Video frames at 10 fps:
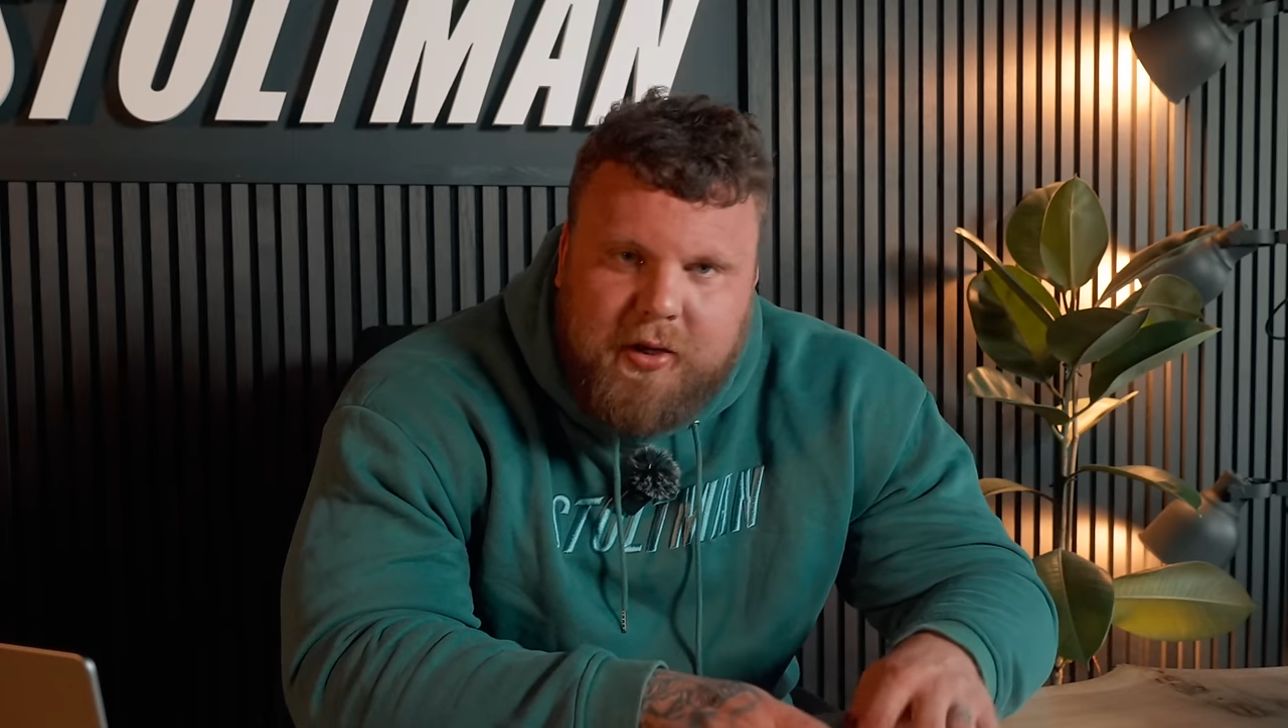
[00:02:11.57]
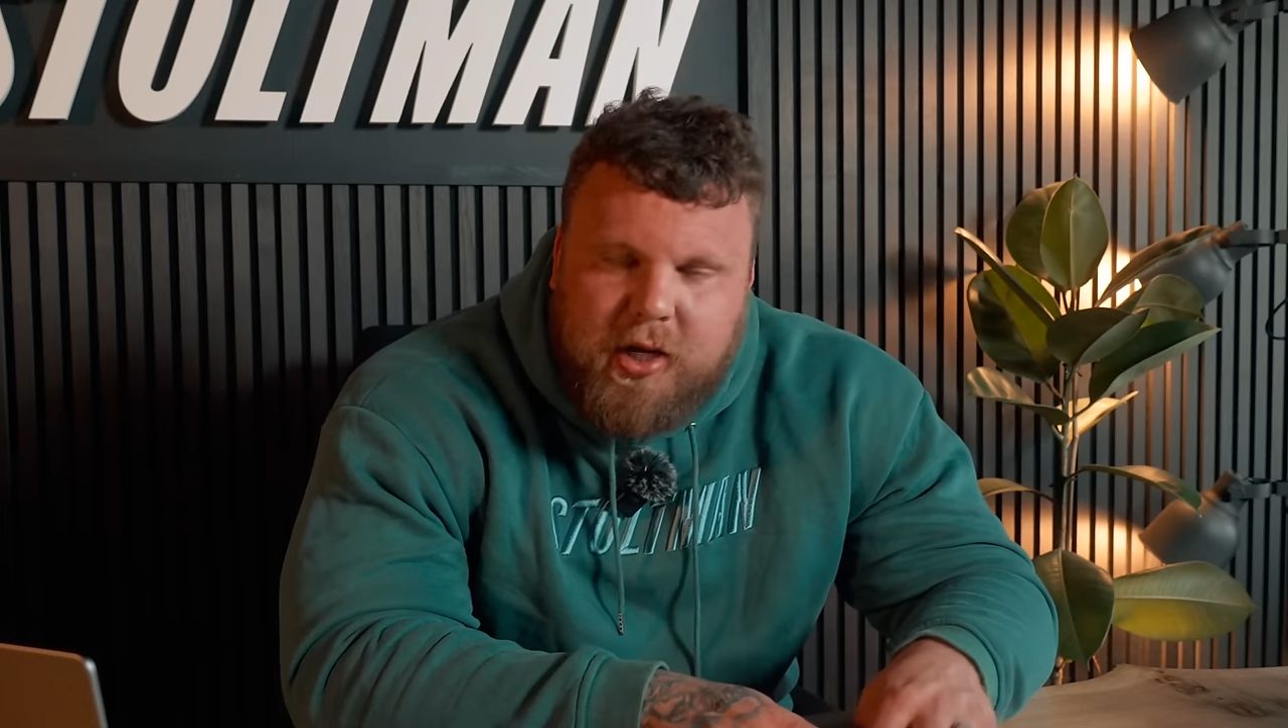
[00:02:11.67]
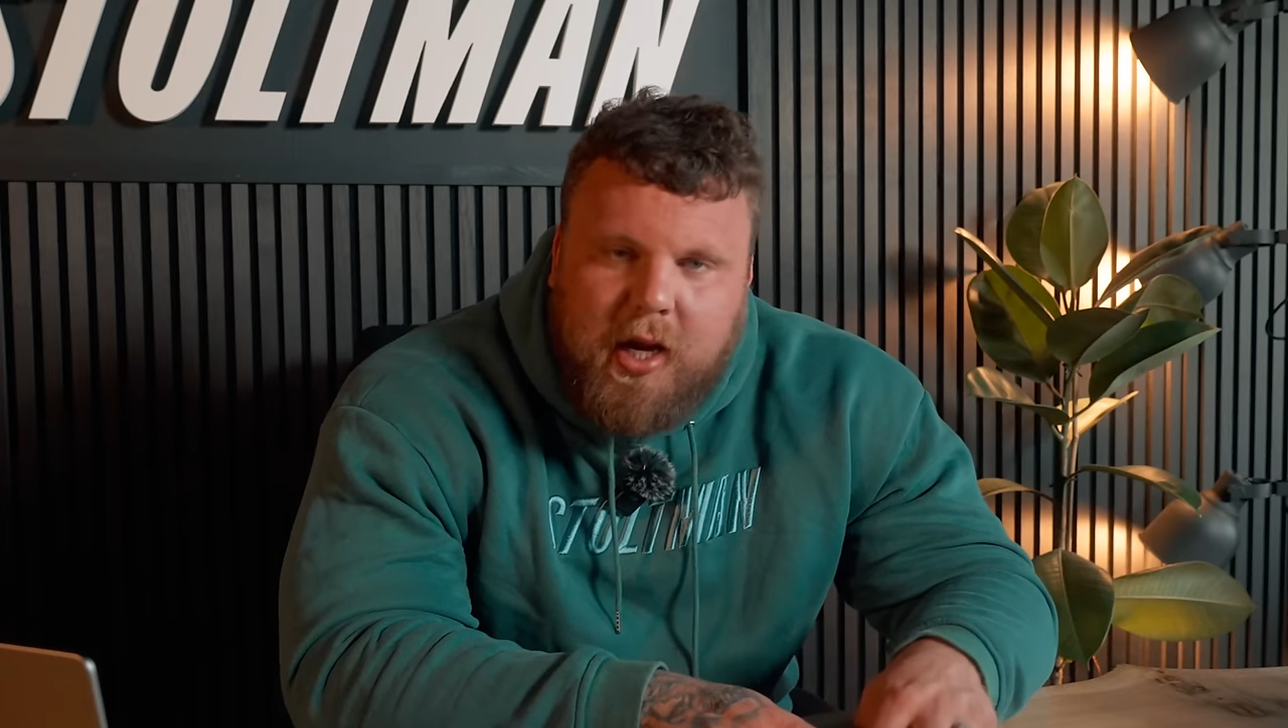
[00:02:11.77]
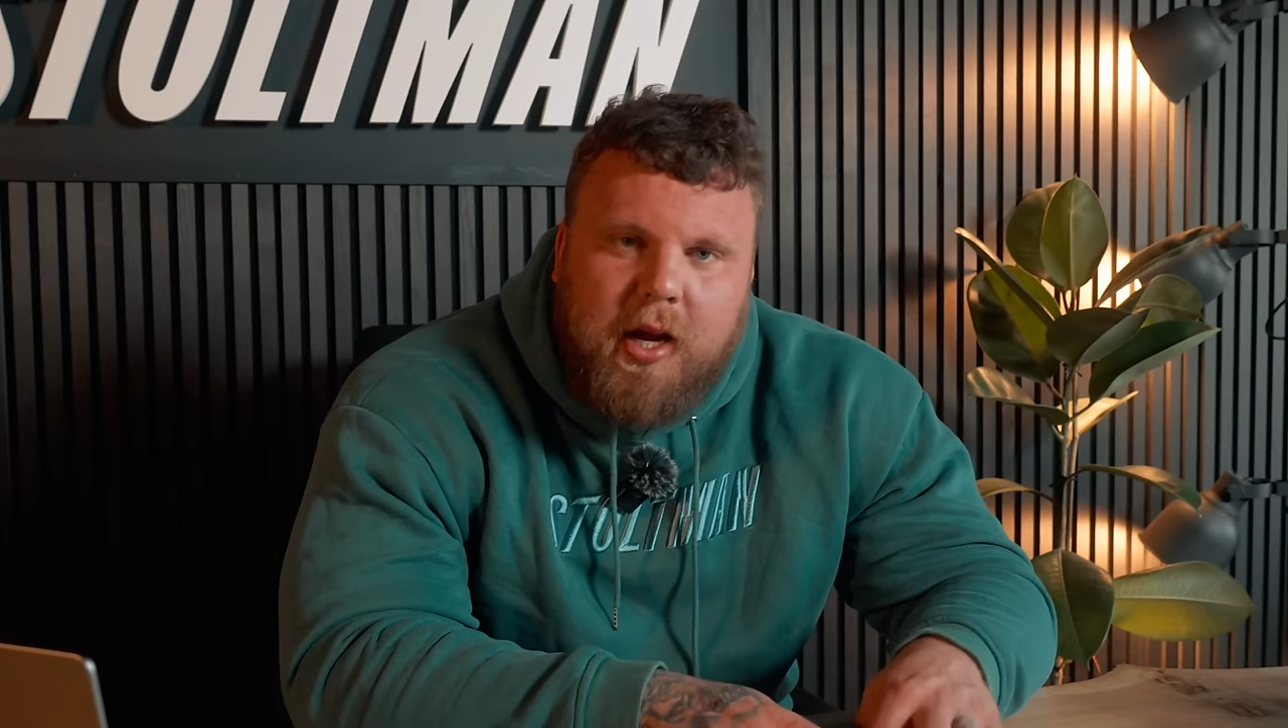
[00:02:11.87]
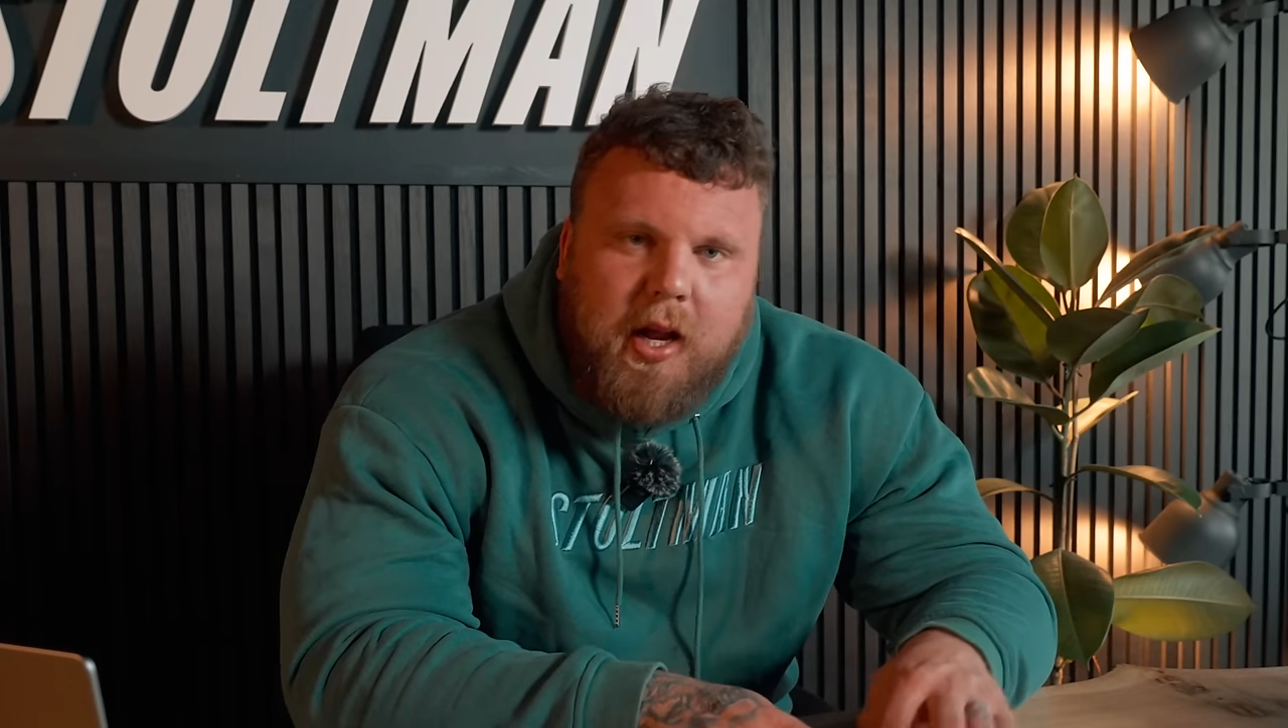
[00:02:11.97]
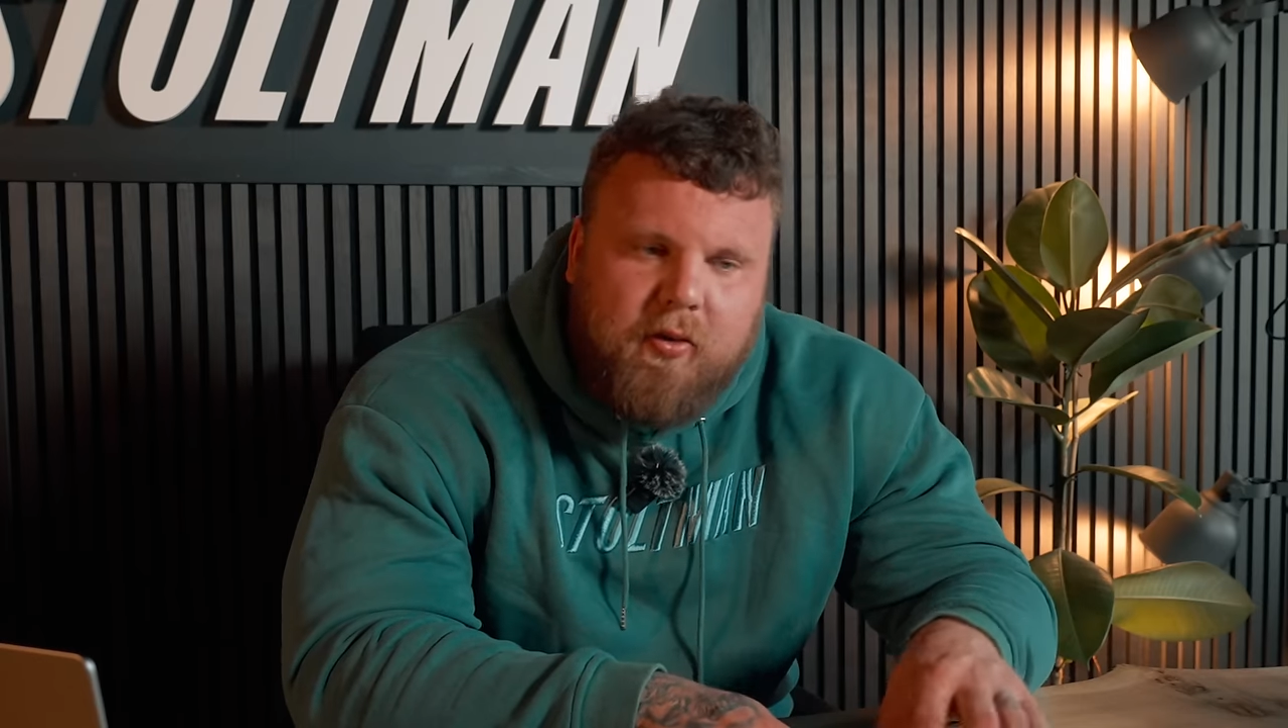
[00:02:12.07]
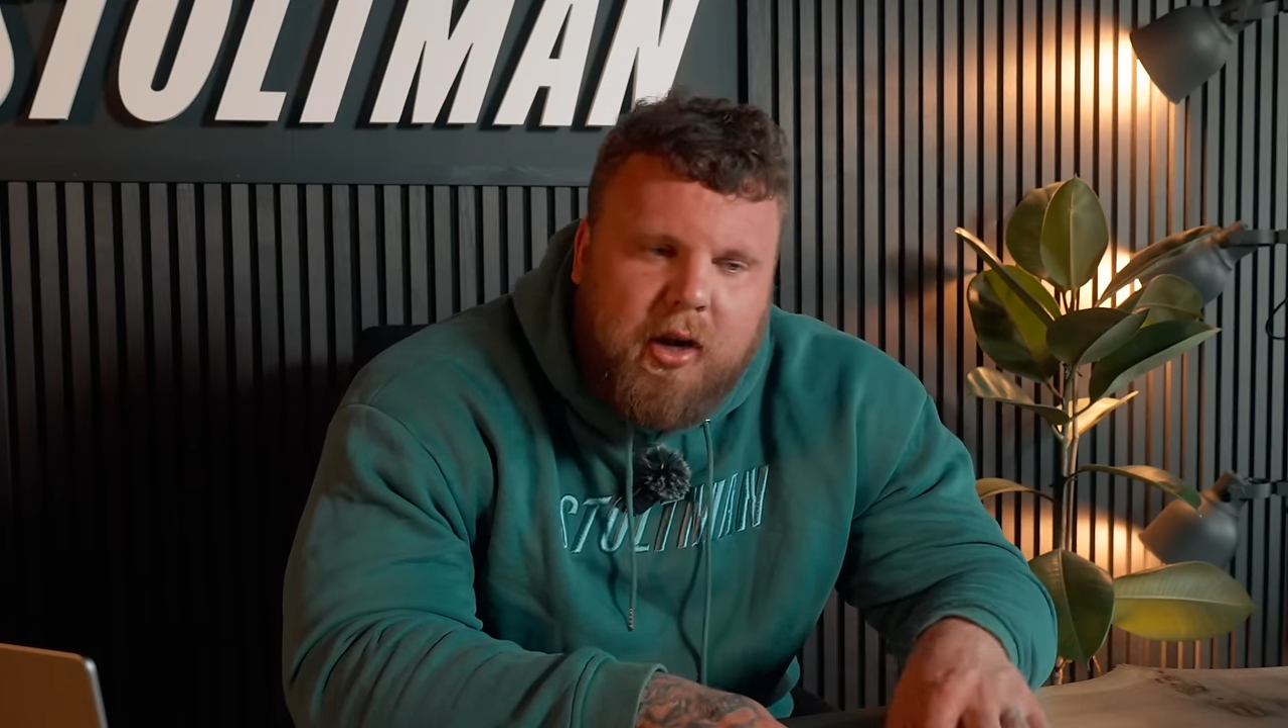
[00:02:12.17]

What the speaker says: training and